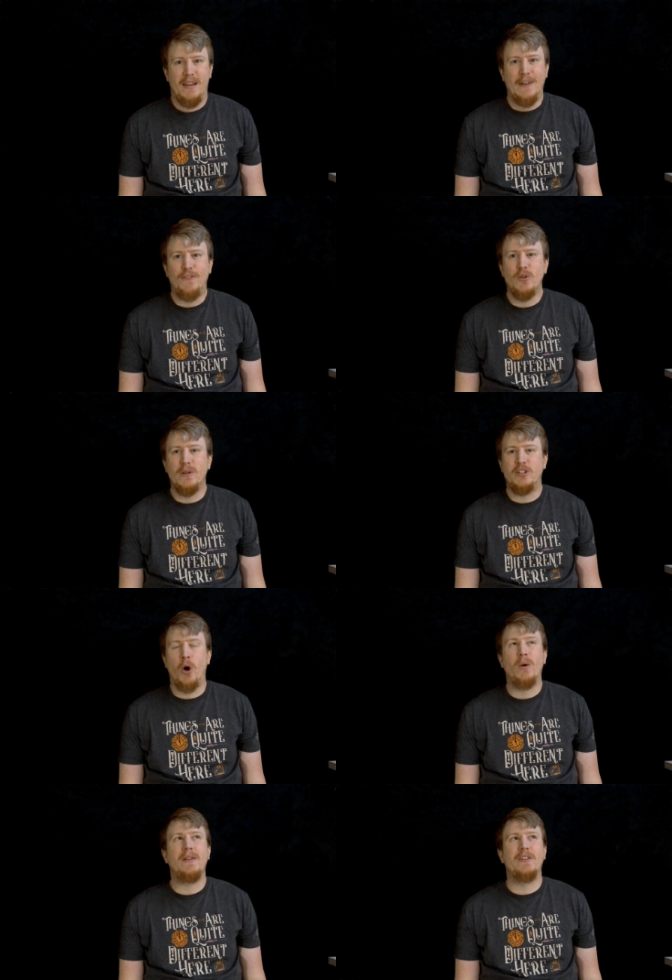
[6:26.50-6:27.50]
if you
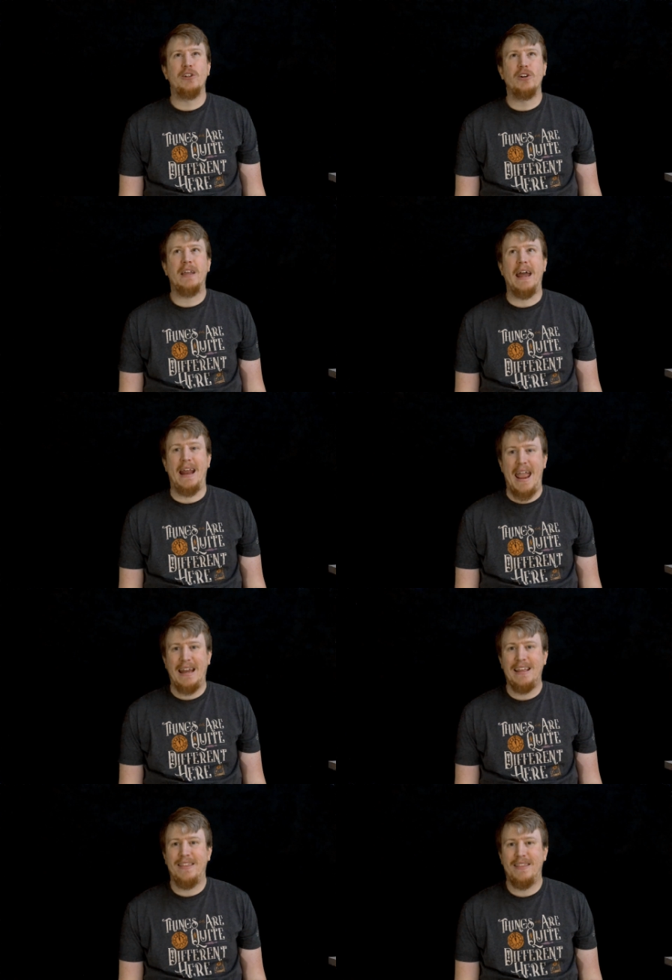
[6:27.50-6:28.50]
don't even look at
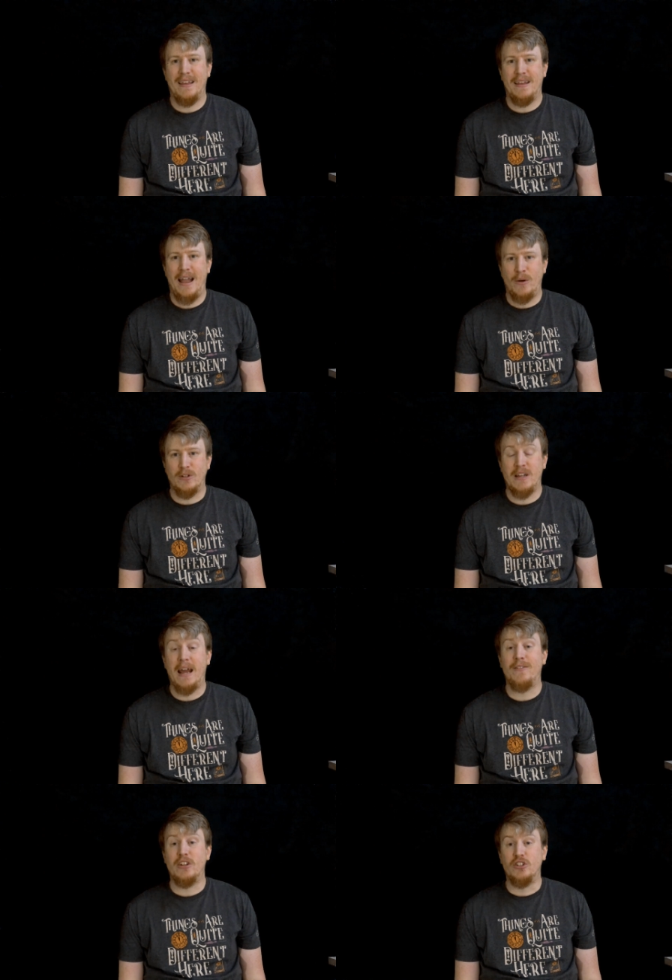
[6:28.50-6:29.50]
anything
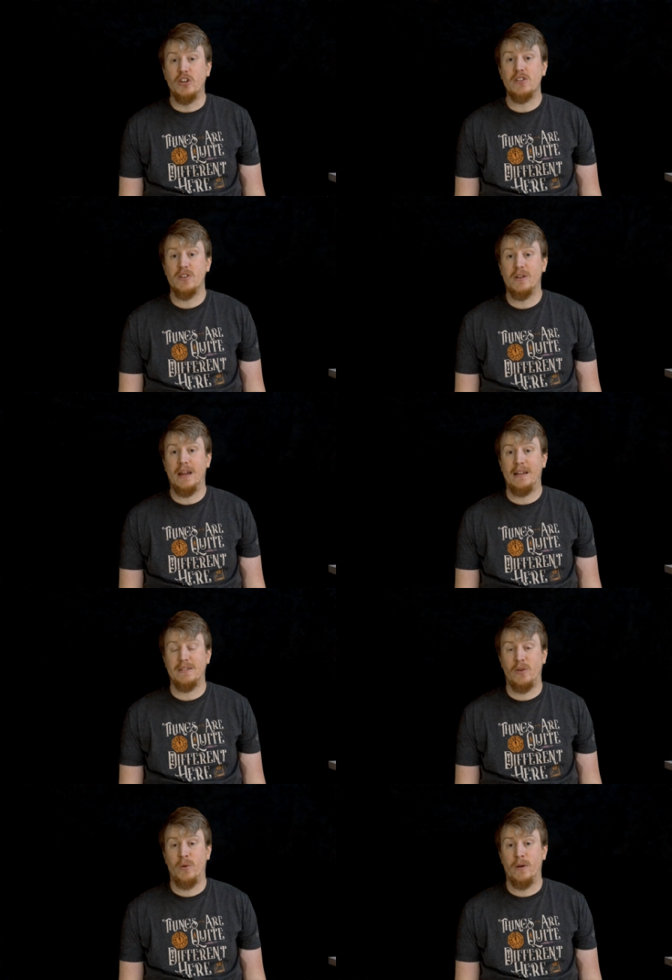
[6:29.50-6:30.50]
outside of it and just look at it
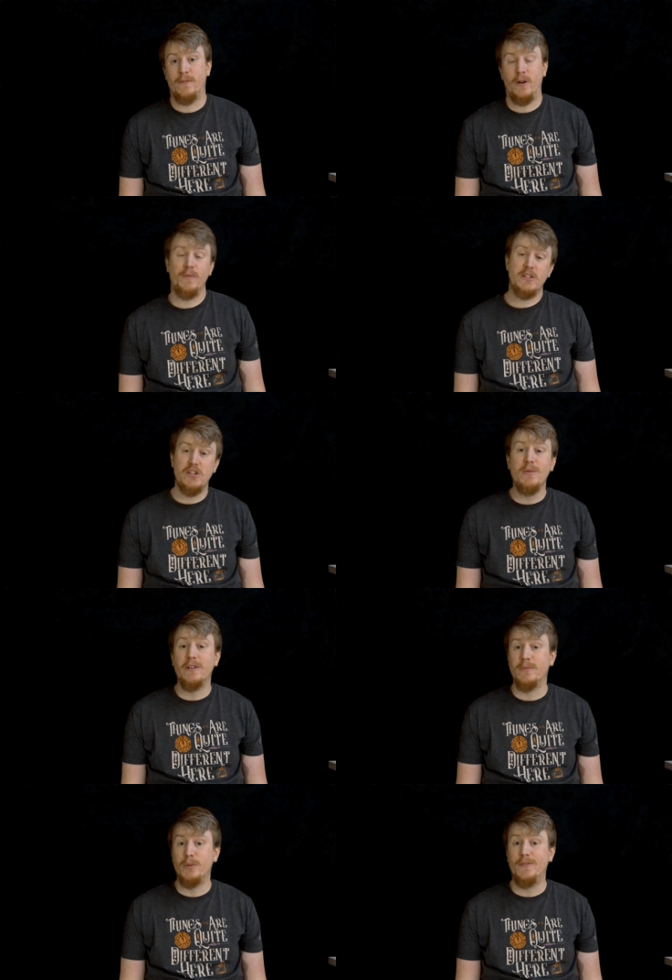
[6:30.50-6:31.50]
as a horror film, this
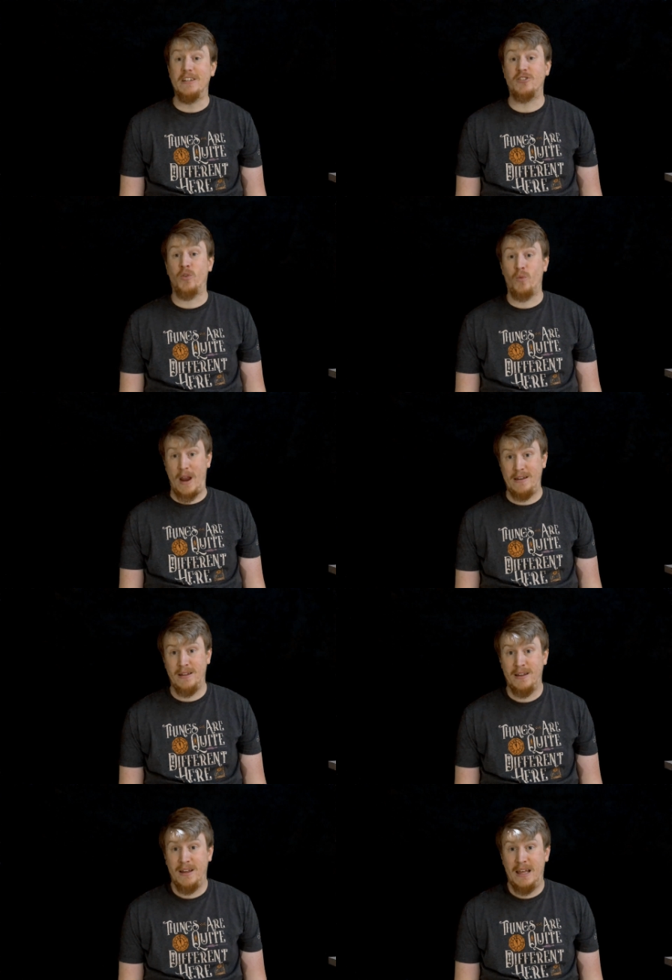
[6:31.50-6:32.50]
new movie is great.
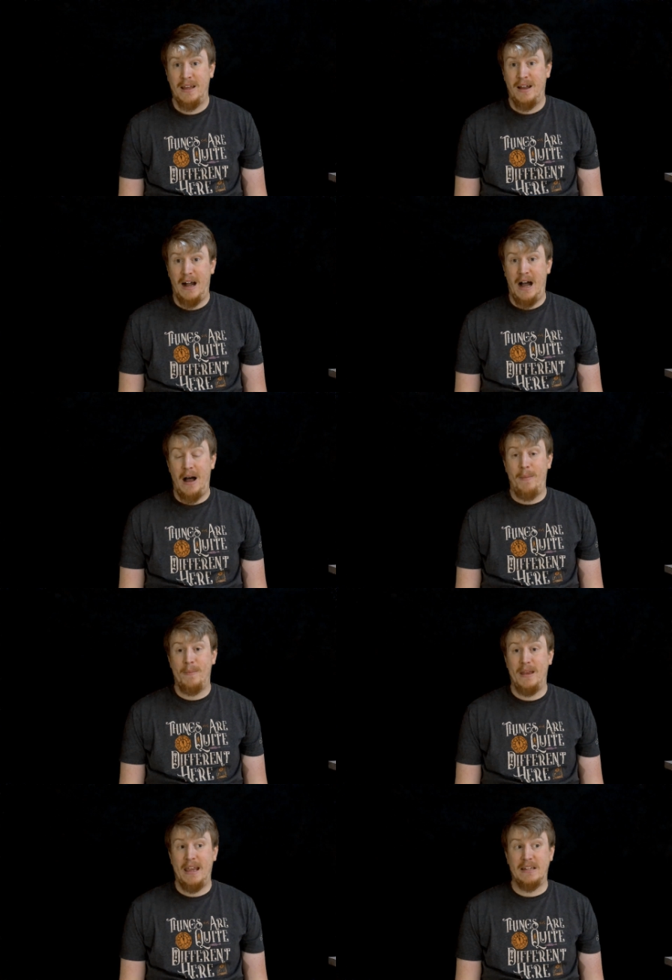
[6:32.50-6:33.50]

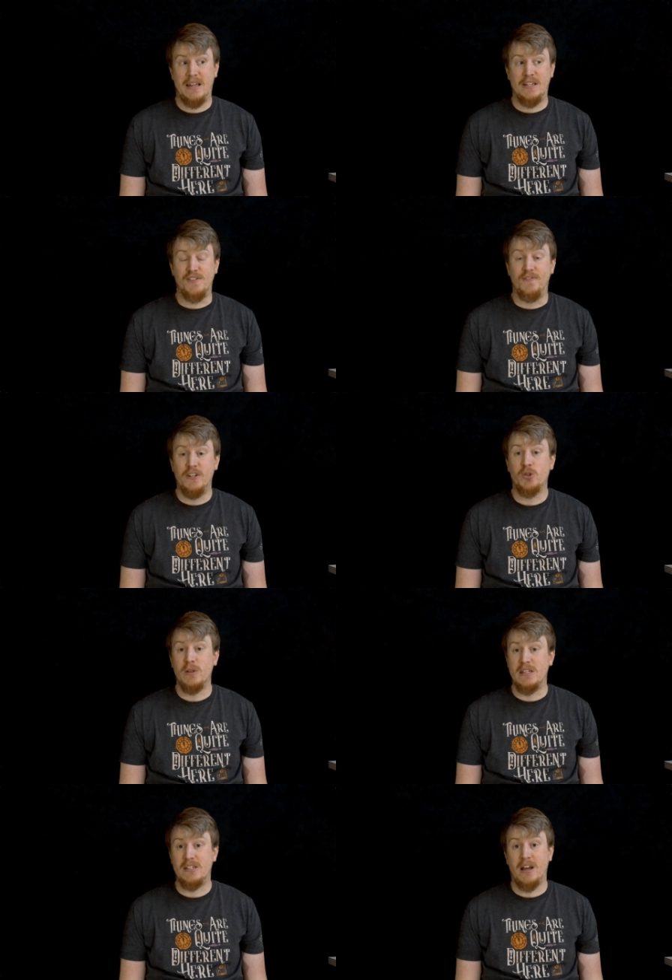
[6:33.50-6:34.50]
It's
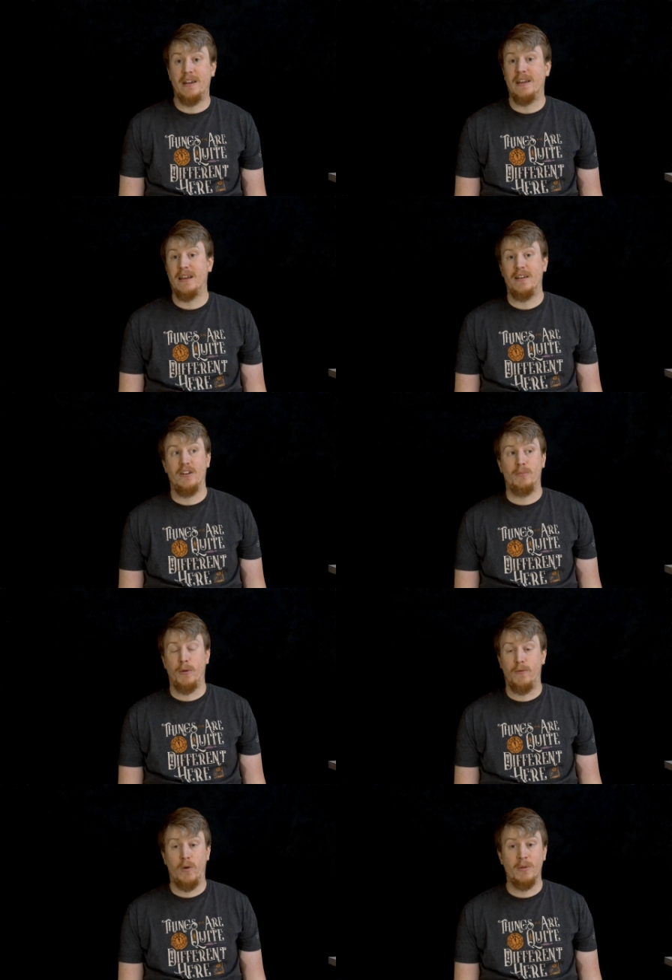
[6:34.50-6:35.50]
visually stunning.
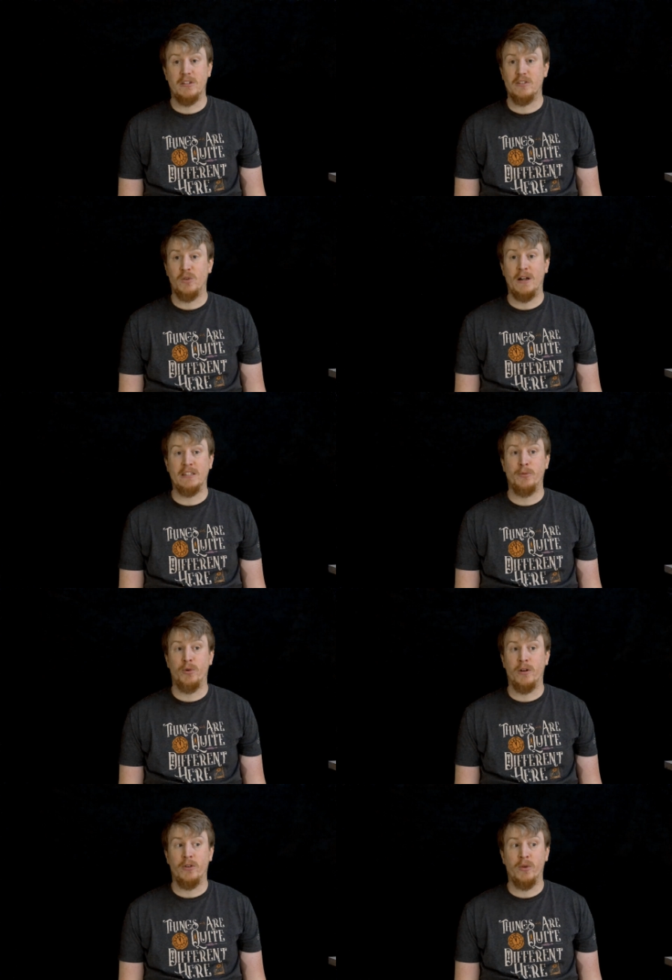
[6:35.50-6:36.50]
Performances across the
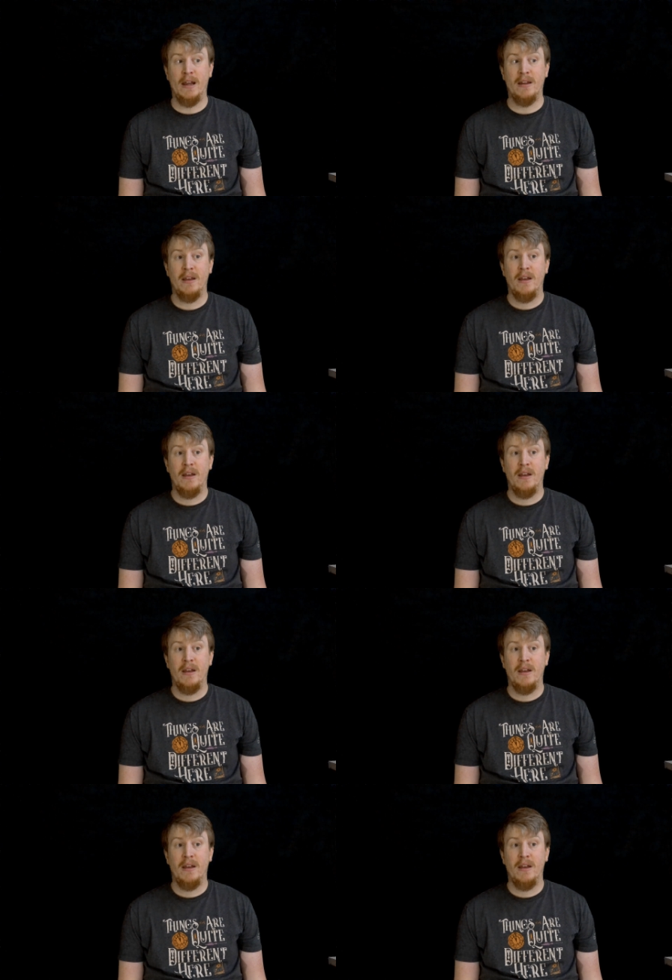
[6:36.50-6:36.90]
board are great.